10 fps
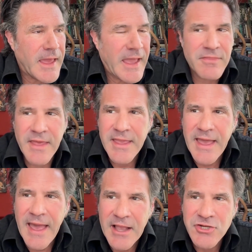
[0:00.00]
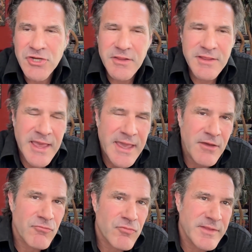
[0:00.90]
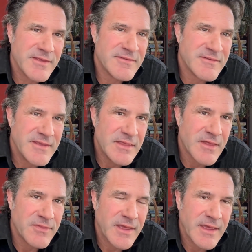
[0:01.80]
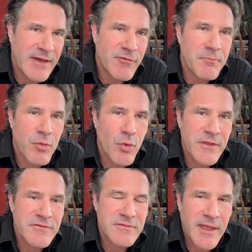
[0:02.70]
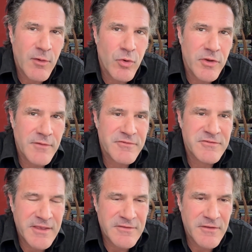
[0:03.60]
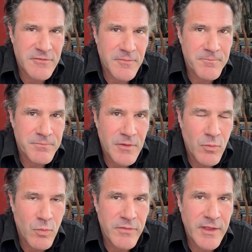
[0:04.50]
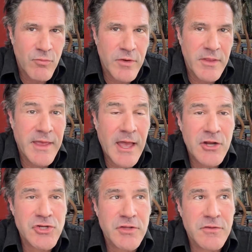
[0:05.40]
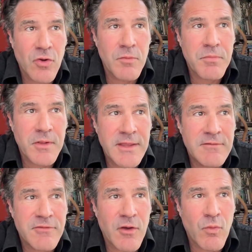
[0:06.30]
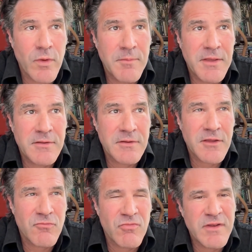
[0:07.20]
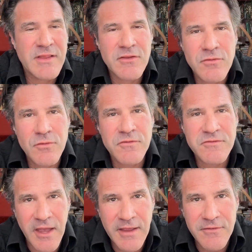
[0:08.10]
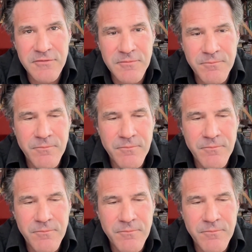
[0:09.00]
And they actually can't really see that they have a boys' network of sexism where they really actually don't believe that women can really do science.